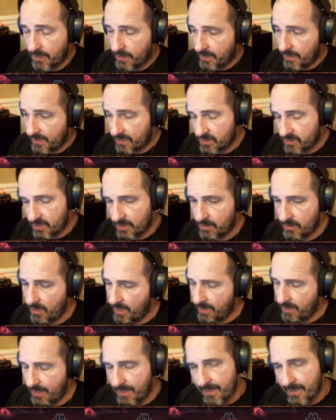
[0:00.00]
Like I said,
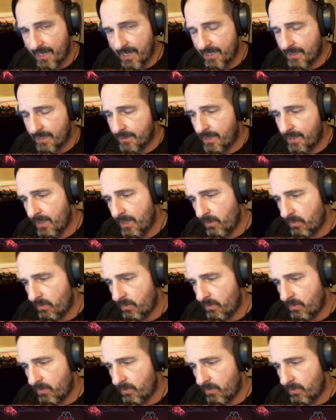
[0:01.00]
I don't